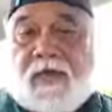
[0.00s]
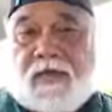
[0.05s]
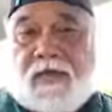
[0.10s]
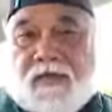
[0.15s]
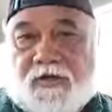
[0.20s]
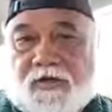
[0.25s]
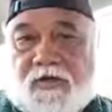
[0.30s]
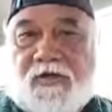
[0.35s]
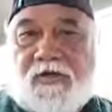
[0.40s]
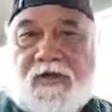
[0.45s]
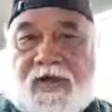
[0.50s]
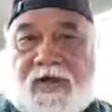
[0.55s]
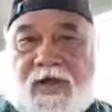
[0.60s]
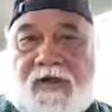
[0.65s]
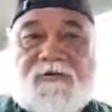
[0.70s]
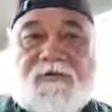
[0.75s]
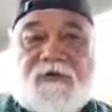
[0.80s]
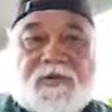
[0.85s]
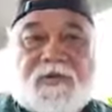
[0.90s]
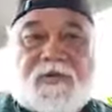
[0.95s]
You're going to
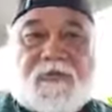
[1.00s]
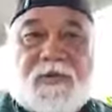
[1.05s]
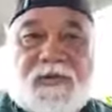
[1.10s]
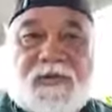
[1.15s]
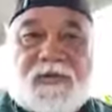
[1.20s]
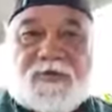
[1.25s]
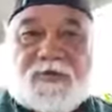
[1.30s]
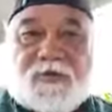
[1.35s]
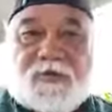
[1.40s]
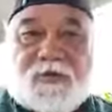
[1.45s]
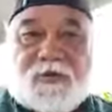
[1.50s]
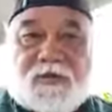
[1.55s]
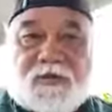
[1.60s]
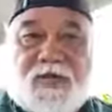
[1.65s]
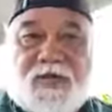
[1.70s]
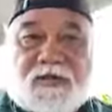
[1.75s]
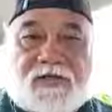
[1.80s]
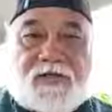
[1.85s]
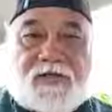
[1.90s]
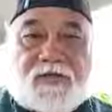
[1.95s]
have to explain to your
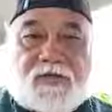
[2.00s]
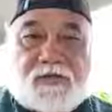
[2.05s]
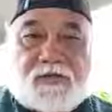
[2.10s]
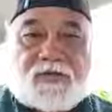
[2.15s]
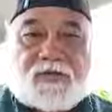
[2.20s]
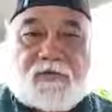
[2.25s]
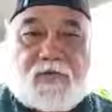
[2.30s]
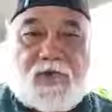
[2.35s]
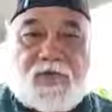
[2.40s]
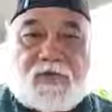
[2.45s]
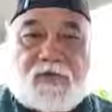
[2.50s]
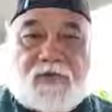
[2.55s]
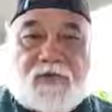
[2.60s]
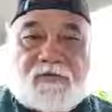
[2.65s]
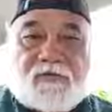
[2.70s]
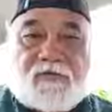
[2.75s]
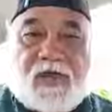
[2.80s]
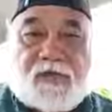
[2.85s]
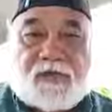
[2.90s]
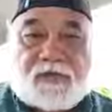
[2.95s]
customers why your
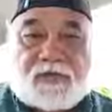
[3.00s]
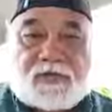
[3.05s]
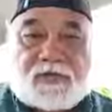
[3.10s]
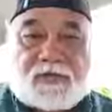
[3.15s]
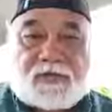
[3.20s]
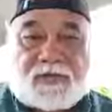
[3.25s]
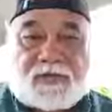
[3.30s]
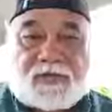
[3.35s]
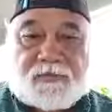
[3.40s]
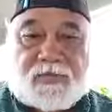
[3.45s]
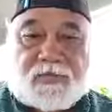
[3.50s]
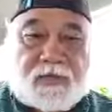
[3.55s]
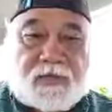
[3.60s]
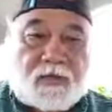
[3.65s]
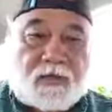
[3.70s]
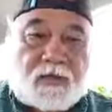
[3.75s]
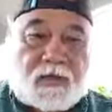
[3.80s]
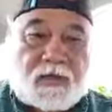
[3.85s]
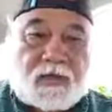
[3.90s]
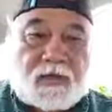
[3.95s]
flowers are much
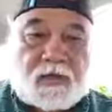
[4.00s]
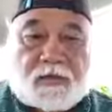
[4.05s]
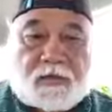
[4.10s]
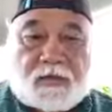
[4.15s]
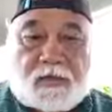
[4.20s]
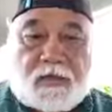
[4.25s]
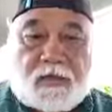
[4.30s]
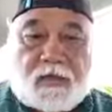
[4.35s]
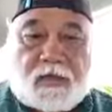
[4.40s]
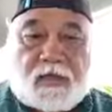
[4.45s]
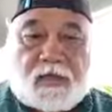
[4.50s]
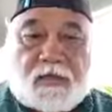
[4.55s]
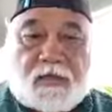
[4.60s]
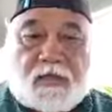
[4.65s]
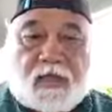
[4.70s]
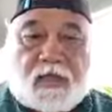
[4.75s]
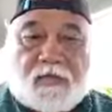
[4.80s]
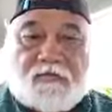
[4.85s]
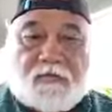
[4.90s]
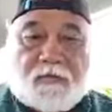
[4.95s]
bigger than
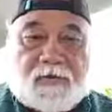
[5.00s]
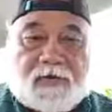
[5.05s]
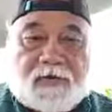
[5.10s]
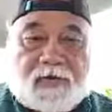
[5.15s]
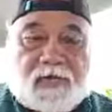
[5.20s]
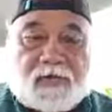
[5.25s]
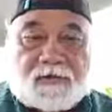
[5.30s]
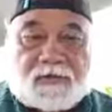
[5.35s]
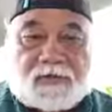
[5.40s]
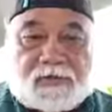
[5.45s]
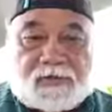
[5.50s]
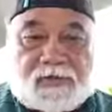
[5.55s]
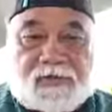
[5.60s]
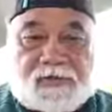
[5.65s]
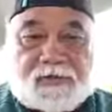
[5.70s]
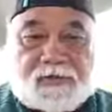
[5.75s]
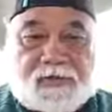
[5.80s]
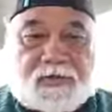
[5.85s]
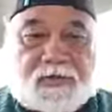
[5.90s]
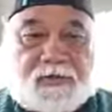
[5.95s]
everybody
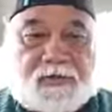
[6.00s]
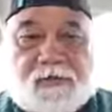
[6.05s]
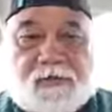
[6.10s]
else's. But